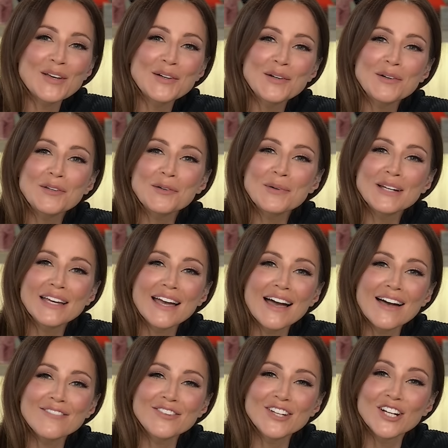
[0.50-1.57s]
Who do we
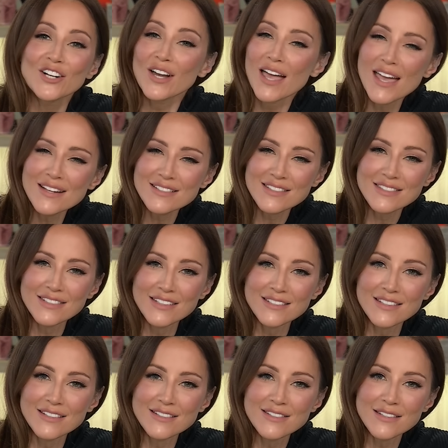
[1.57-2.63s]
have here? Eight
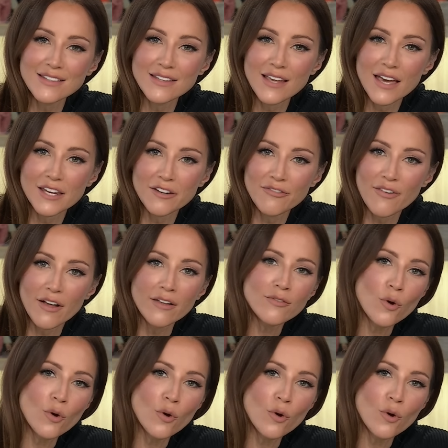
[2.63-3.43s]
seasons in the N F L.